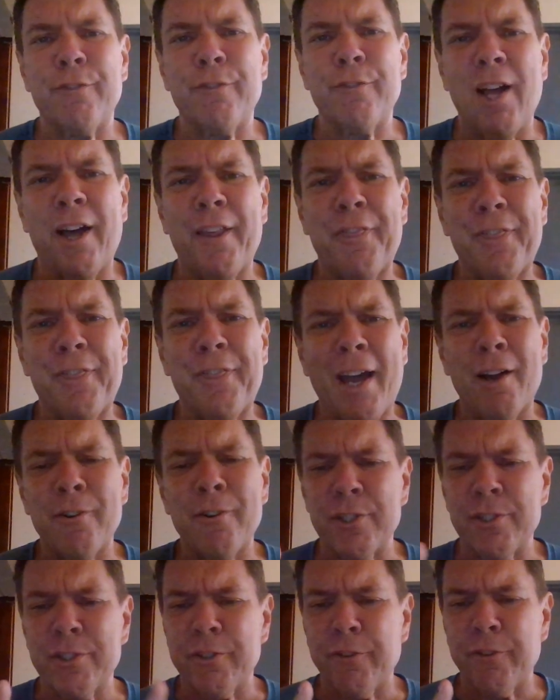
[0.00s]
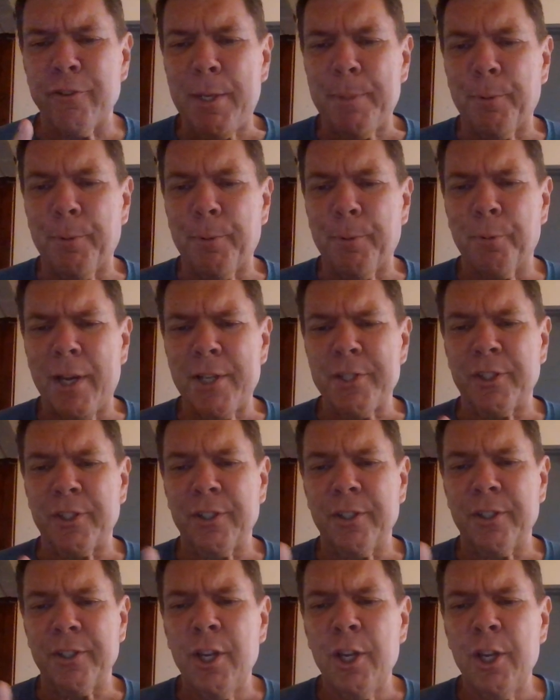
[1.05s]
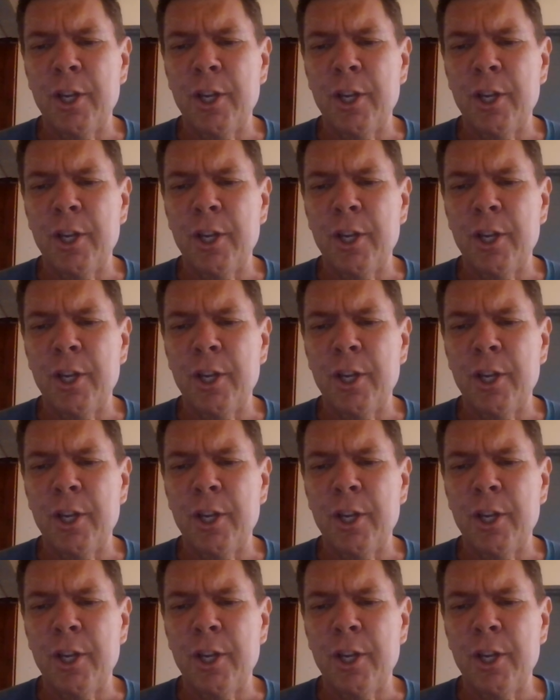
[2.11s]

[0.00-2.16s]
if not thousands, of people present